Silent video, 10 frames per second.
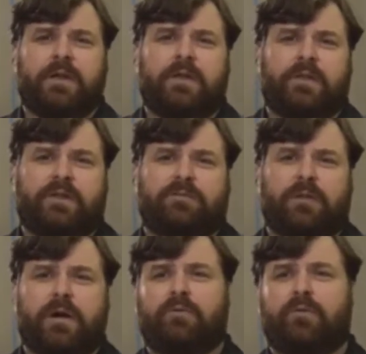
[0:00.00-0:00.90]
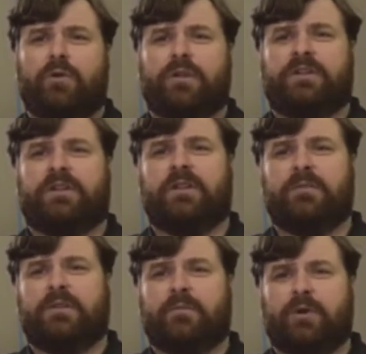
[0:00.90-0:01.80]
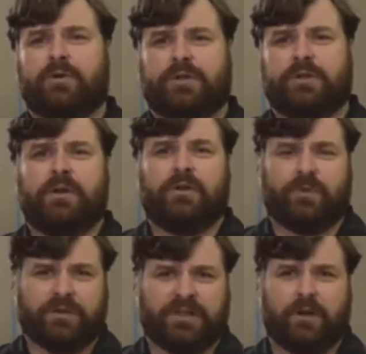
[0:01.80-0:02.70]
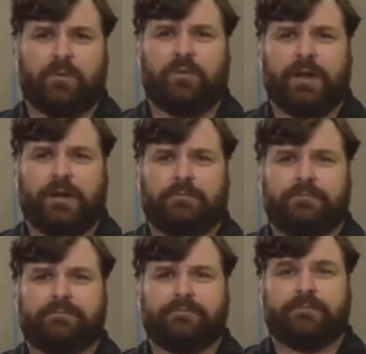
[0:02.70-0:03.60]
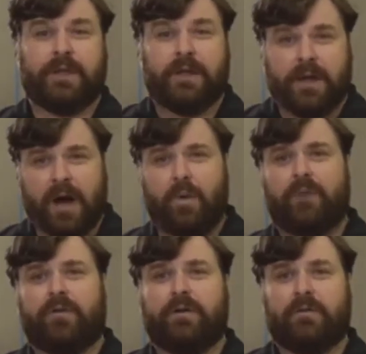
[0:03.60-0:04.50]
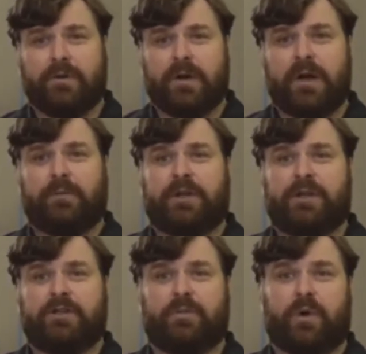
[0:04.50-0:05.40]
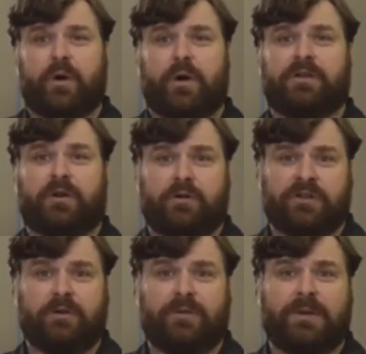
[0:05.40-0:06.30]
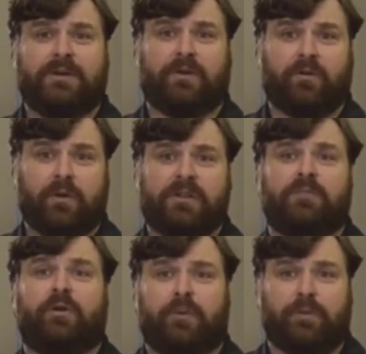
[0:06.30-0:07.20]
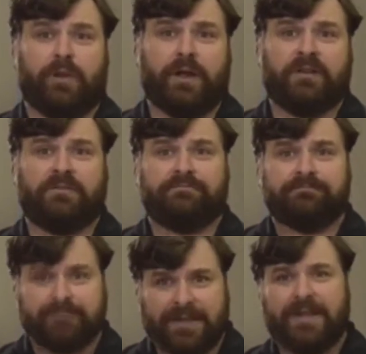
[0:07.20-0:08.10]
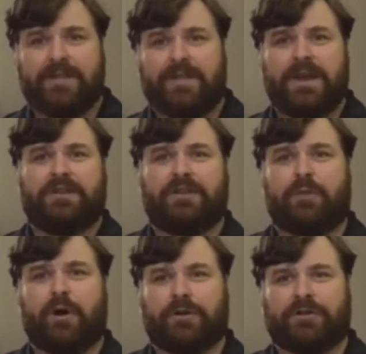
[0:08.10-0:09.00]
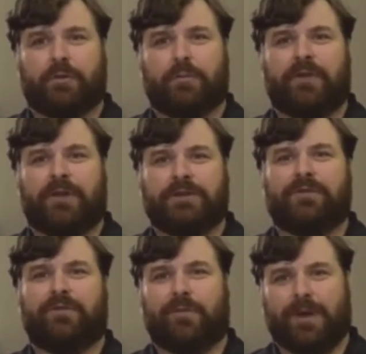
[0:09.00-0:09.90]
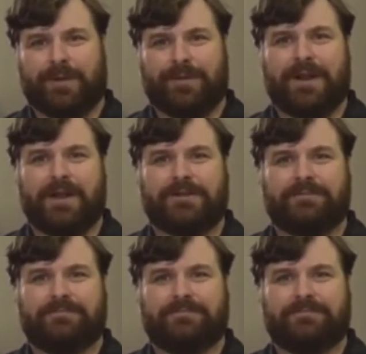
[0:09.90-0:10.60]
This routing rule is to limit the motion to a single plane. However, if your application requires hose movement to cross multiple planes, then ask your Parker store professional for a recommendation.